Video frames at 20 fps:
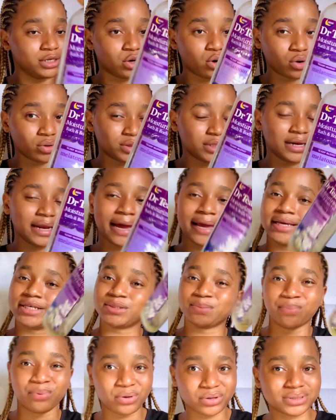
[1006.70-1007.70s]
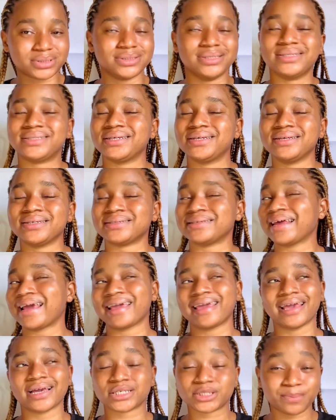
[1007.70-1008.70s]
the container is, but the thing is
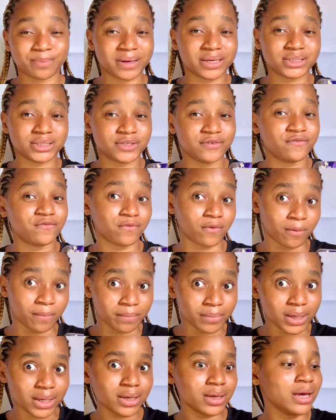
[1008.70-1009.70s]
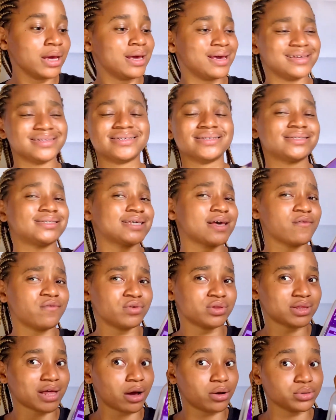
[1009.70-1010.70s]
like expensive for me. It is
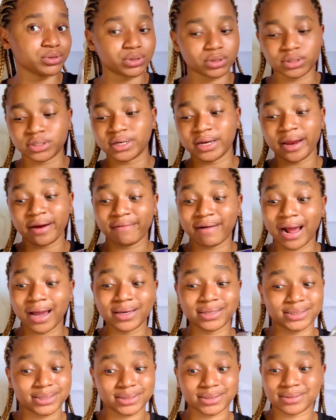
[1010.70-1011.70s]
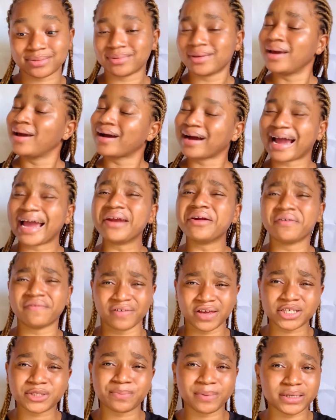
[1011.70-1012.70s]
seven thousand naira. It is kind
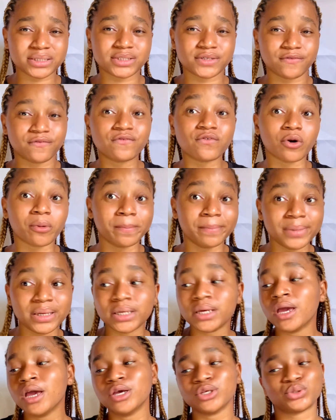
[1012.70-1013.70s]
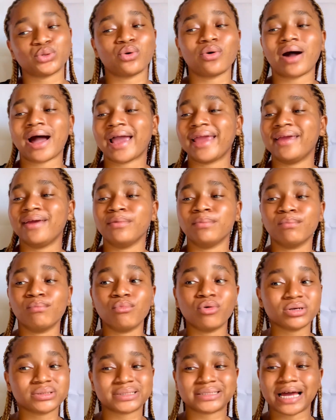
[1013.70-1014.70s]
of expensive for me, so I
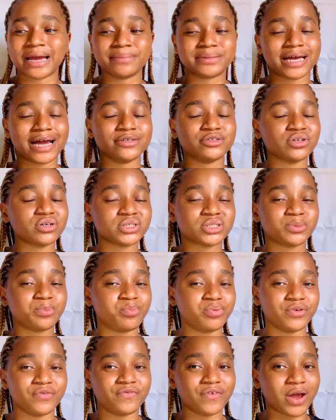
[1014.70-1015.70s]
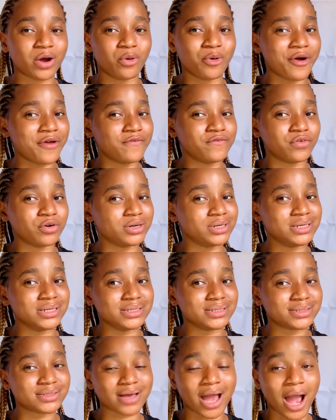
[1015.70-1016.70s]
most times I just prefer going for
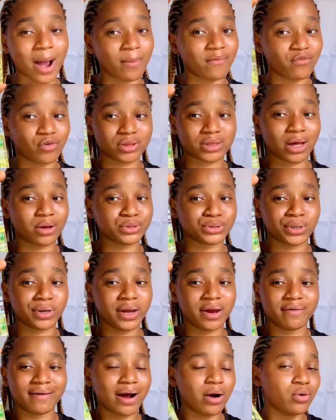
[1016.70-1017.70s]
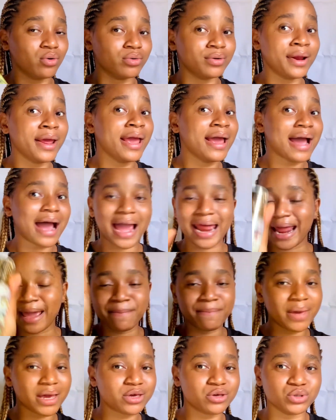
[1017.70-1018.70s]
this um four thousand naira one, and
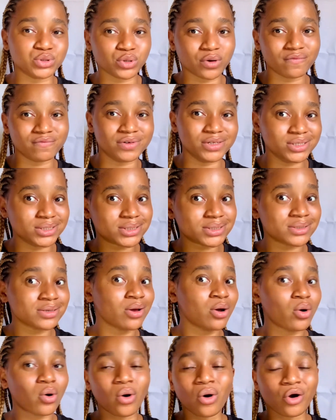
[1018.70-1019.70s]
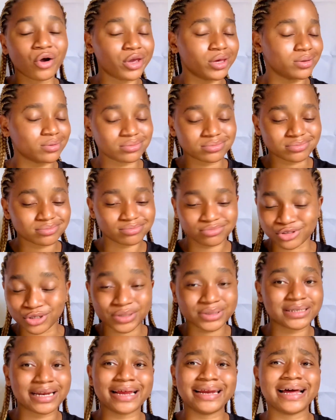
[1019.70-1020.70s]
I make use of this oil
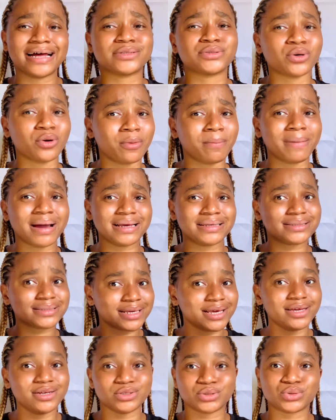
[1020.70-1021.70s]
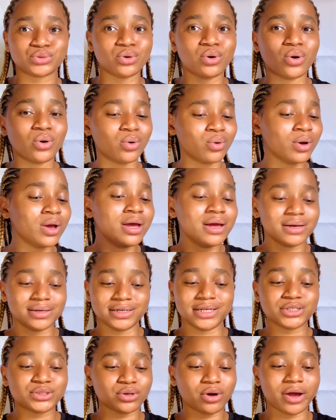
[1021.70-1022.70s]
just like that on my skin. So
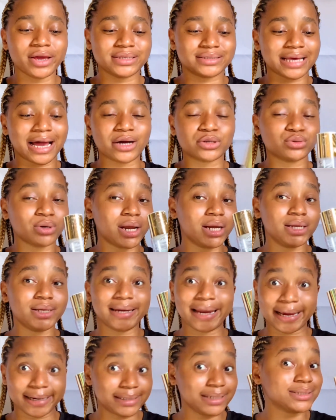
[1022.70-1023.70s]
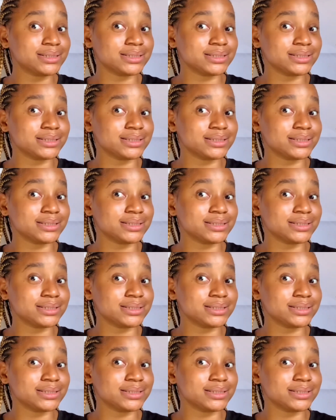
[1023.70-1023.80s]
this oil is actually like,